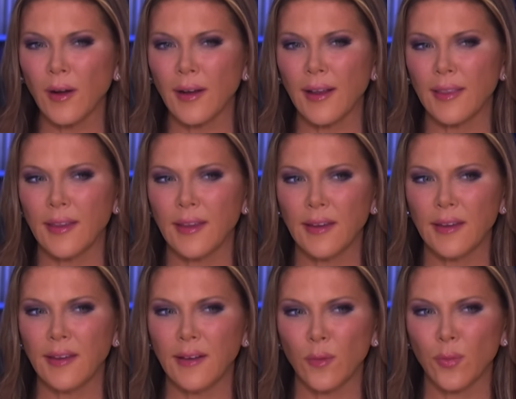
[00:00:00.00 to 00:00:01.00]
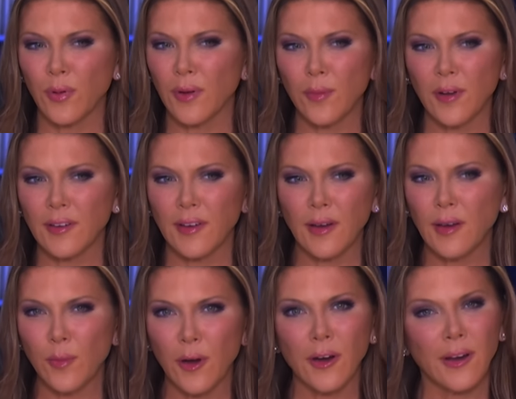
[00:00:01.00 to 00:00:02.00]
And I think, you know, pretty much any
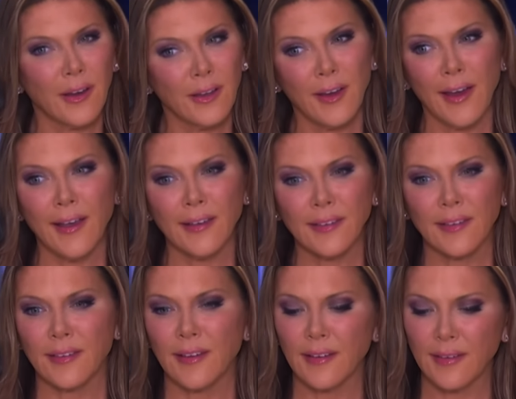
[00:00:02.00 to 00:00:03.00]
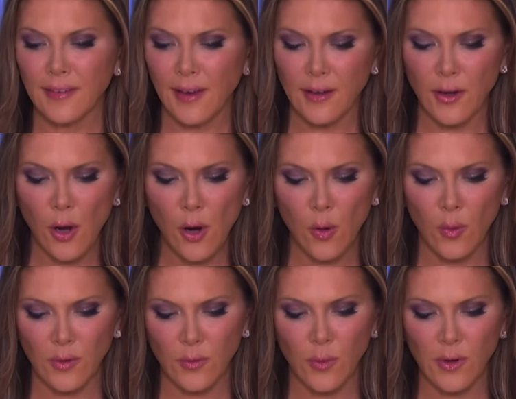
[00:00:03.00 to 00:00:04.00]
American you ask is going to say no.
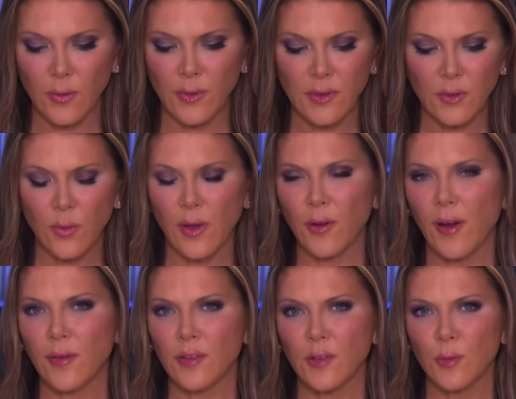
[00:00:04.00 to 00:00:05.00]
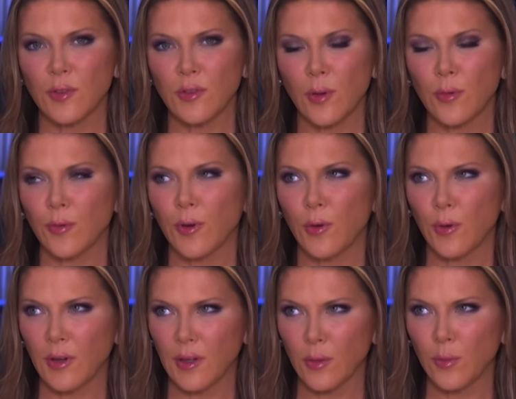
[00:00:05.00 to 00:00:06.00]
It's one of the reasons why they're having so much trouble
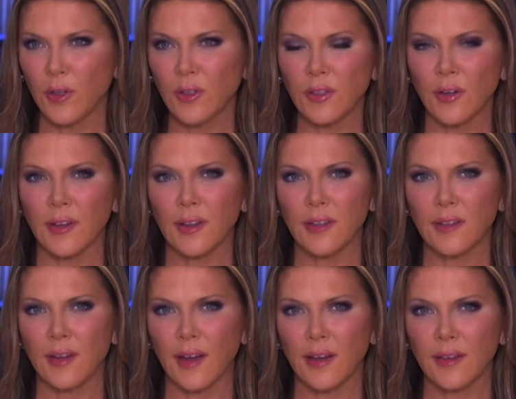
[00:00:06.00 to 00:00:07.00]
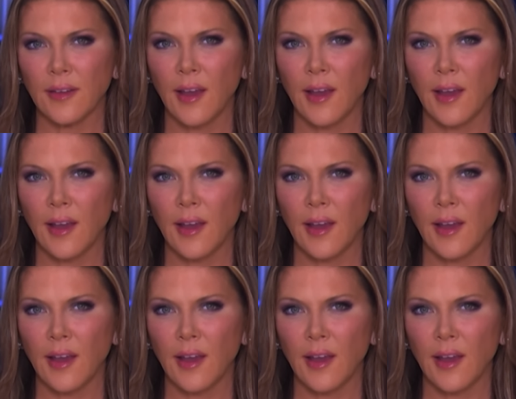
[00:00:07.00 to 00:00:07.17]
recruiting at the military these days.